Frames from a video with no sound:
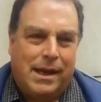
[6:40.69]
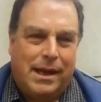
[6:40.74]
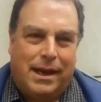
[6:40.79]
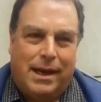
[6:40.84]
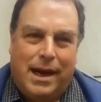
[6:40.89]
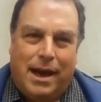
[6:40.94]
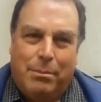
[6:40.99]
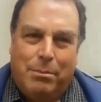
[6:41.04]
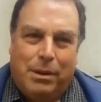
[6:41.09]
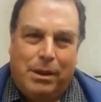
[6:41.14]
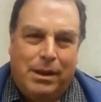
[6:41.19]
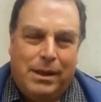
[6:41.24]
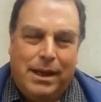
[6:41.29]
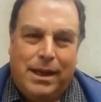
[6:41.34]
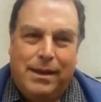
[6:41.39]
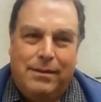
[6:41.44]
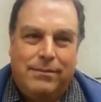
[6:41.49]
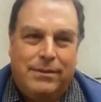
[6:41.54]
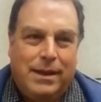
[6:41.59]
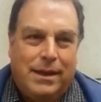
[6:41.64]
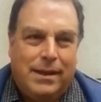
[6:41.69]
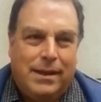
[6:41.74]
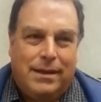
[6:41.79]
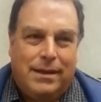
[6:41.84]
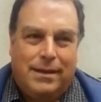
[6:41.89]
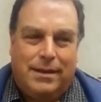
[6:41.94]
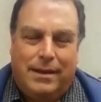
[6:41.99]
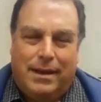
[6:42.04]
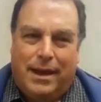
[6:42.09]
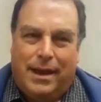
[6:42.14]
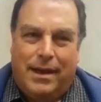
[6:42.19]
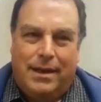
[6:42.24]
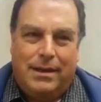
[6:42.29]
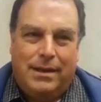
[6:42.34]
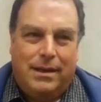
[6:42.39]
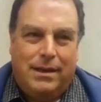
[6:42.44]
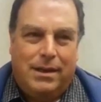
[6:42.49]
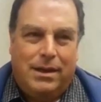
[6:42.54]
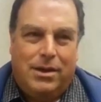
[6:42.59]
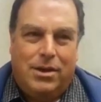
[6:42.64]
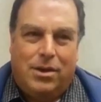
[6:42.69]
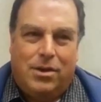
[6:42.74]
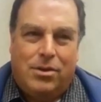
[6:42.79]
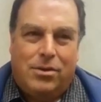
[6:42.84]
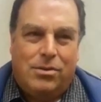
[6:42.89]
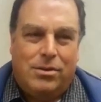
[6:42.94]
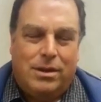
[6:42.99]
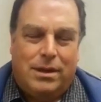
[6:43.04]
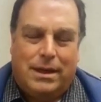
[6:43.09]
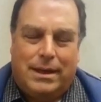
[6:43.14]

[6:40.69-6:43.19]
And I believe that, you know,